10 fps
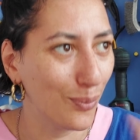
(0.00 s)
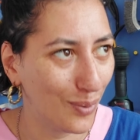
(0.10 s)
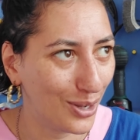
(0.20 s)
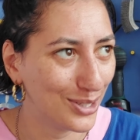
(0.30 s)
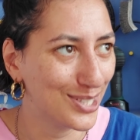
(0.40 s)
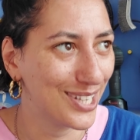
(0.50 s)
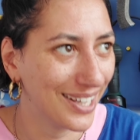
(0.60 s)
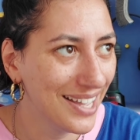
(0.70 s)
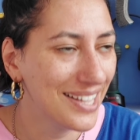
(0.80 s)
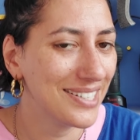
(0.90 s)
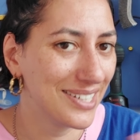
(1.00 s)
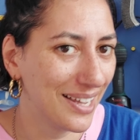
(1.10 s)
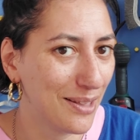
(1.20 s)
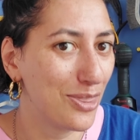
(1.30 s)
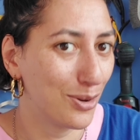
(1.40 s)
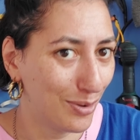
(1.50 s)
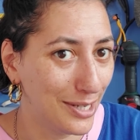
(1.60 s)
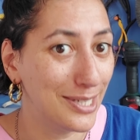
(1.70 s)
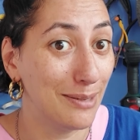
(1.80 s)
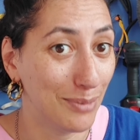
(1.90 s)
was to 3D